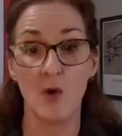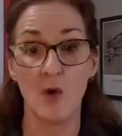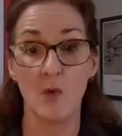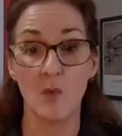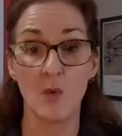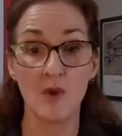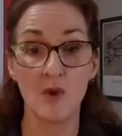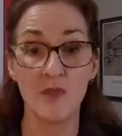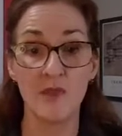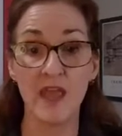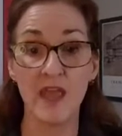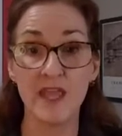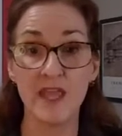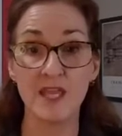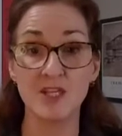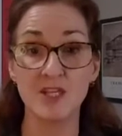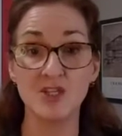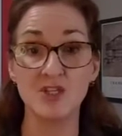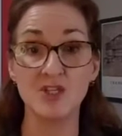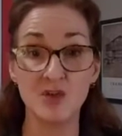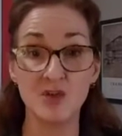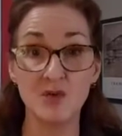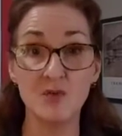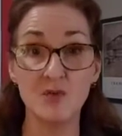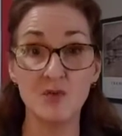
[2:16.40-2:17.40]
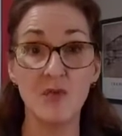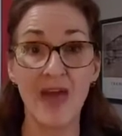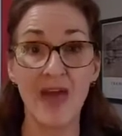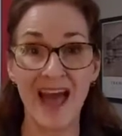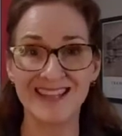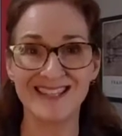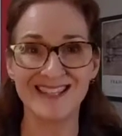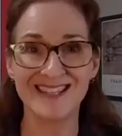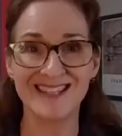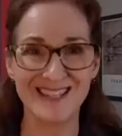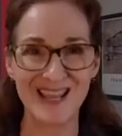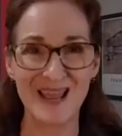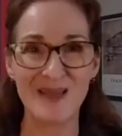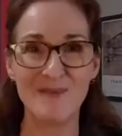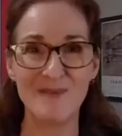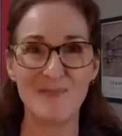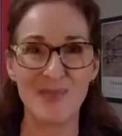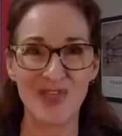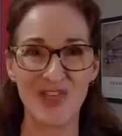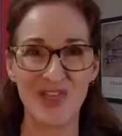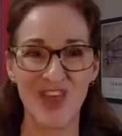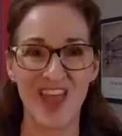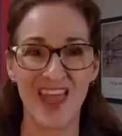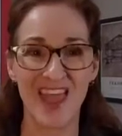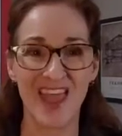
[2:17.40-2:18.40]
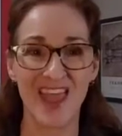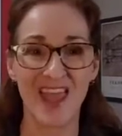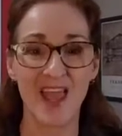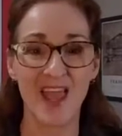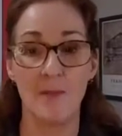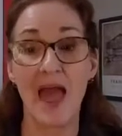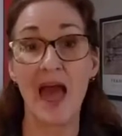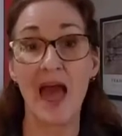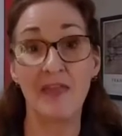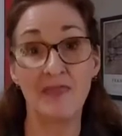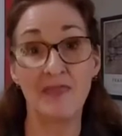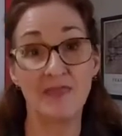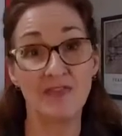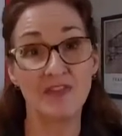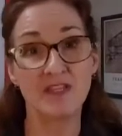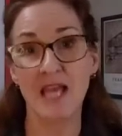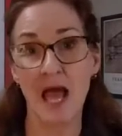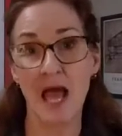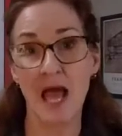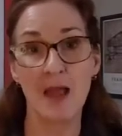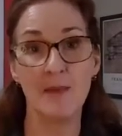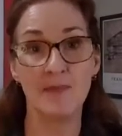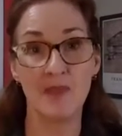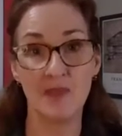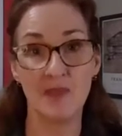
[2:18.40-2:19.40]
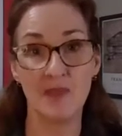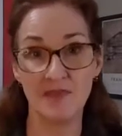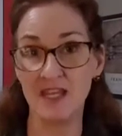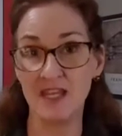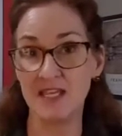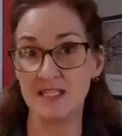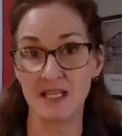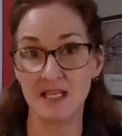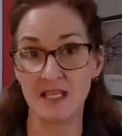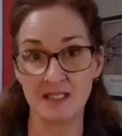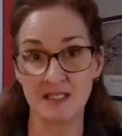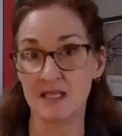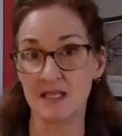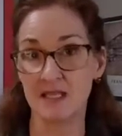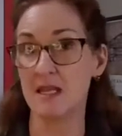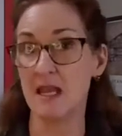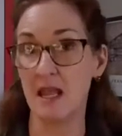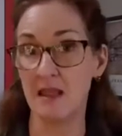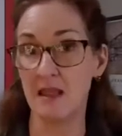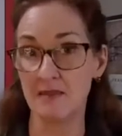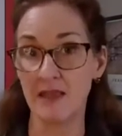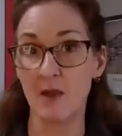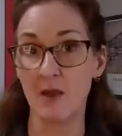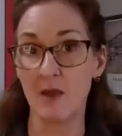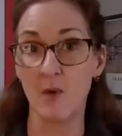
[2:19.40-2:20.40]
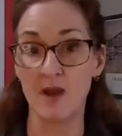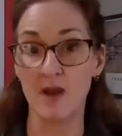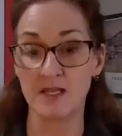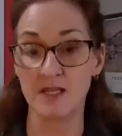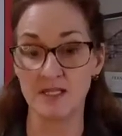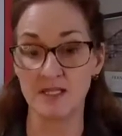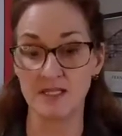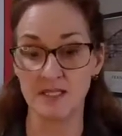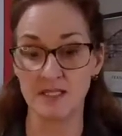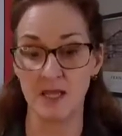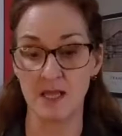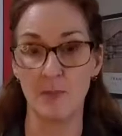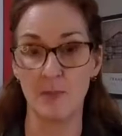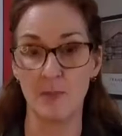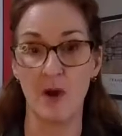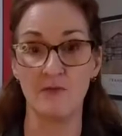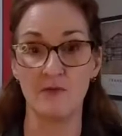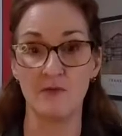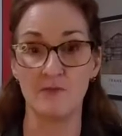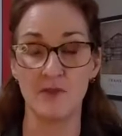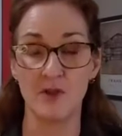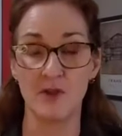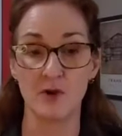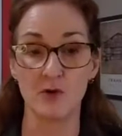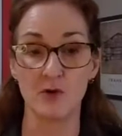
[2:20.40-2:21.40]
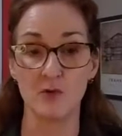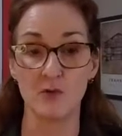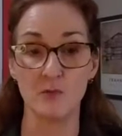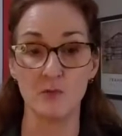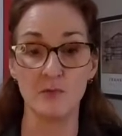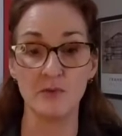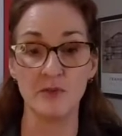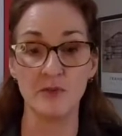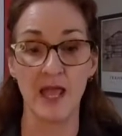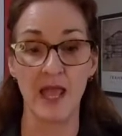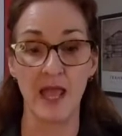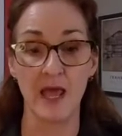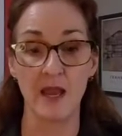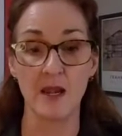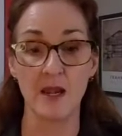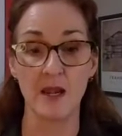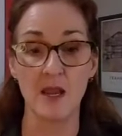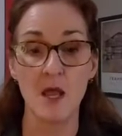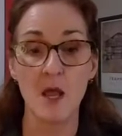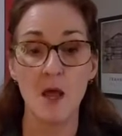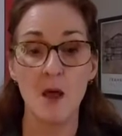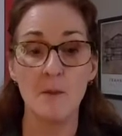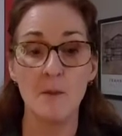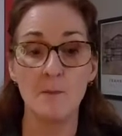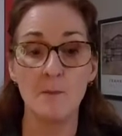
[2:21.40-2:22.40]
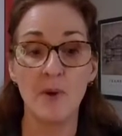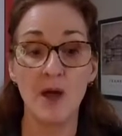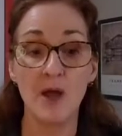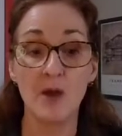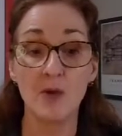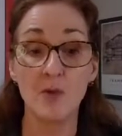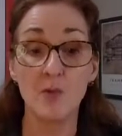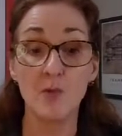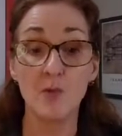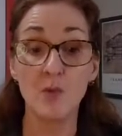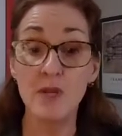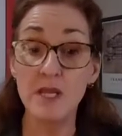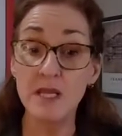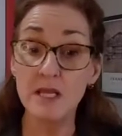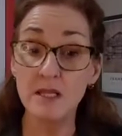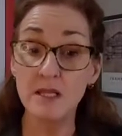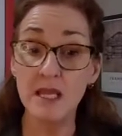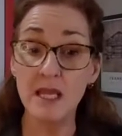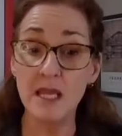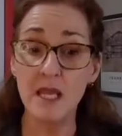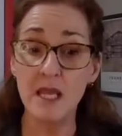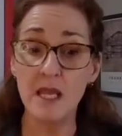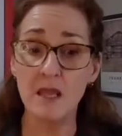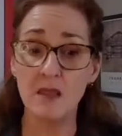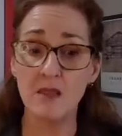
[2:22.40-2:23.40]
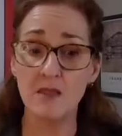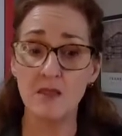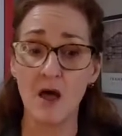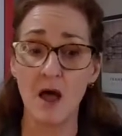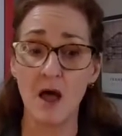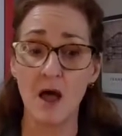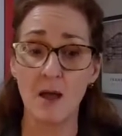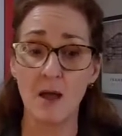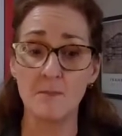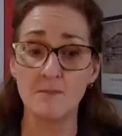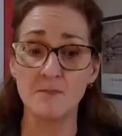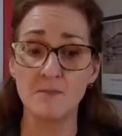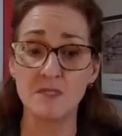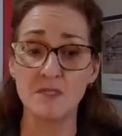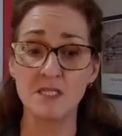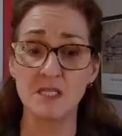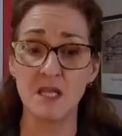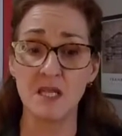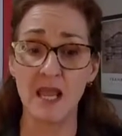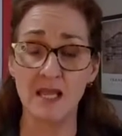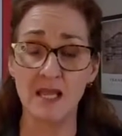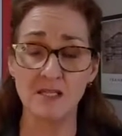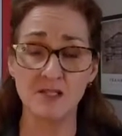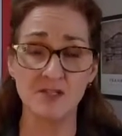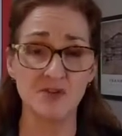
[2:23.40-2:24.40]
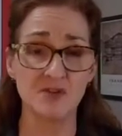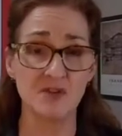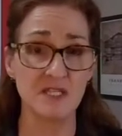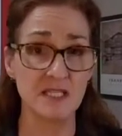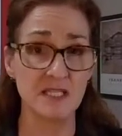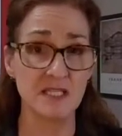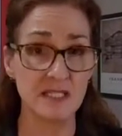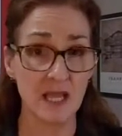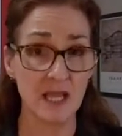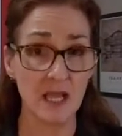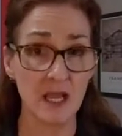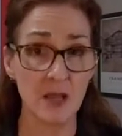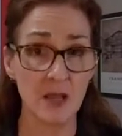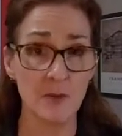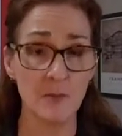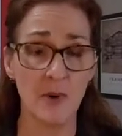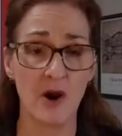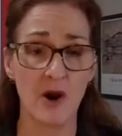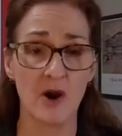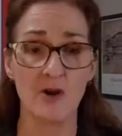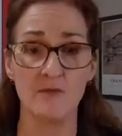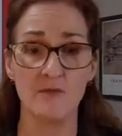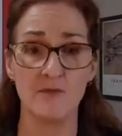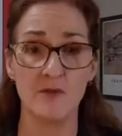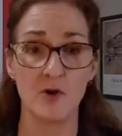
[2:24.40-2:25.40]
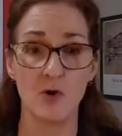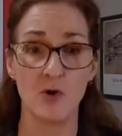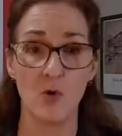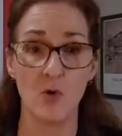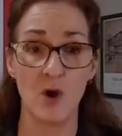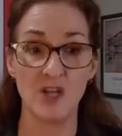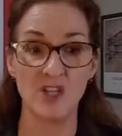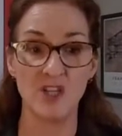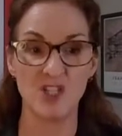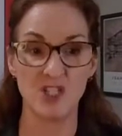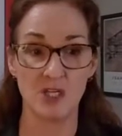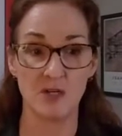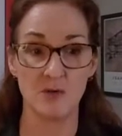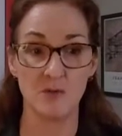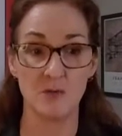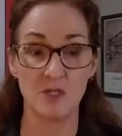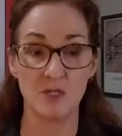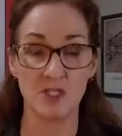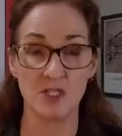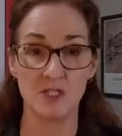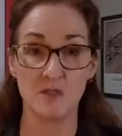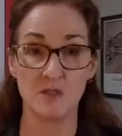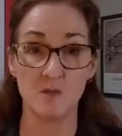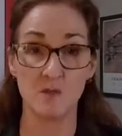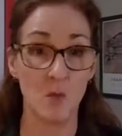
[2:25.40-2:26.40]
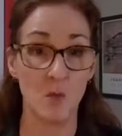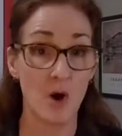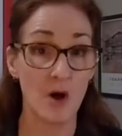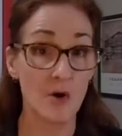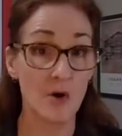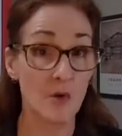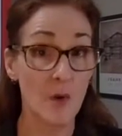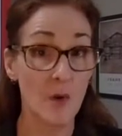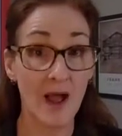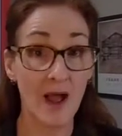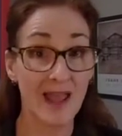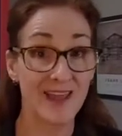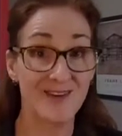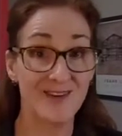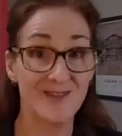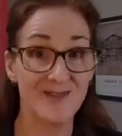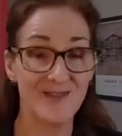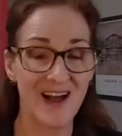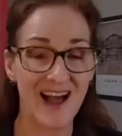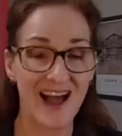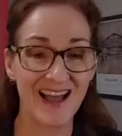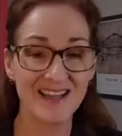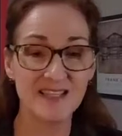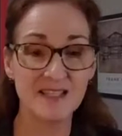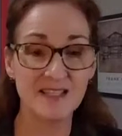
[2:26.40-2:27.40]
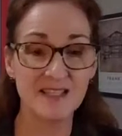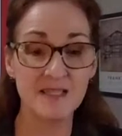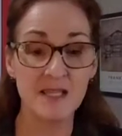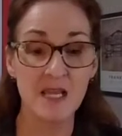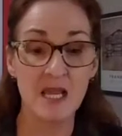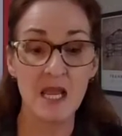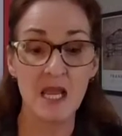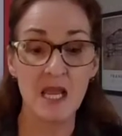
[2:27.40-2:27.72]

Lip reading: where they can do that same thing at the time that they designate they want to step off of their group plan. But really, to answer the second part of your question, which is what do I advise?